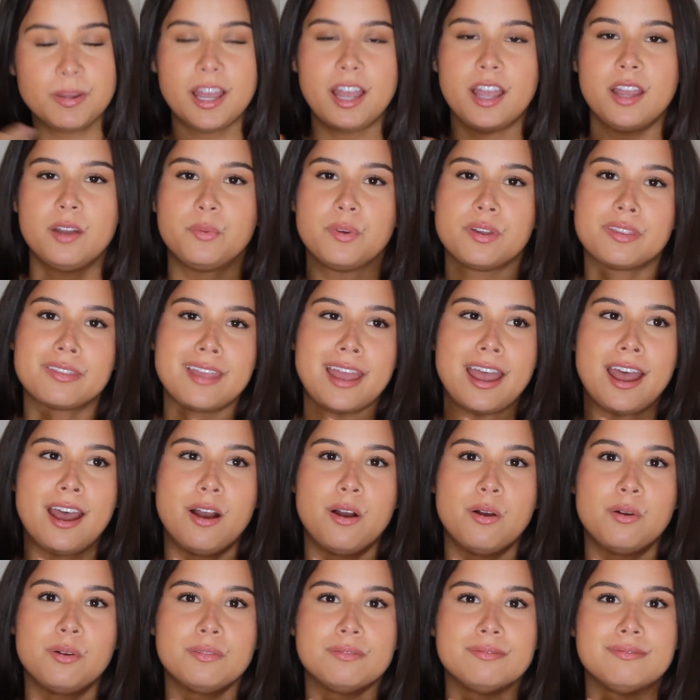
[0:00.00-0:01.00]
but
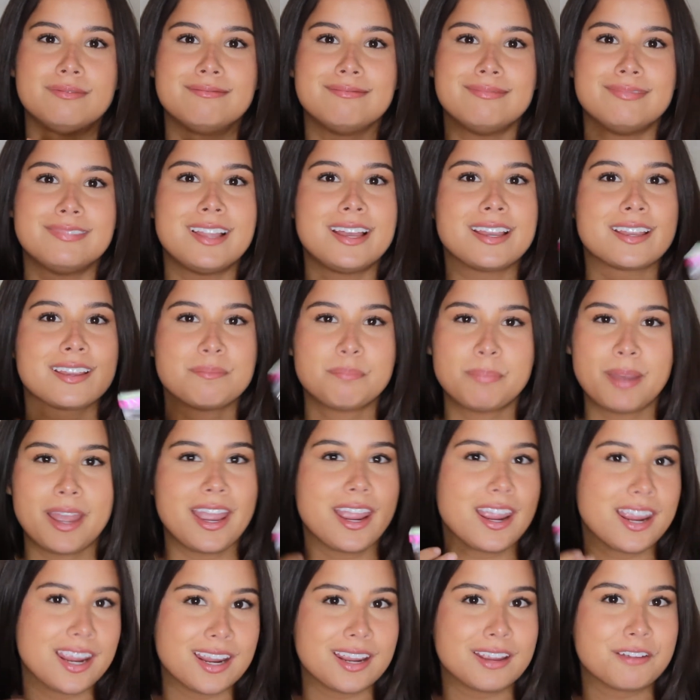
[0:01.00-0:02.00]
without like
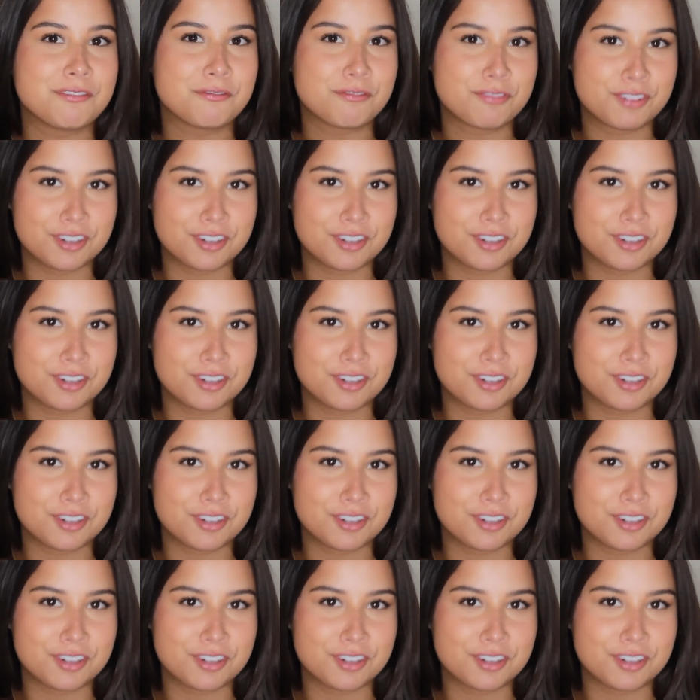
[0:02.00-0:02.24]
paying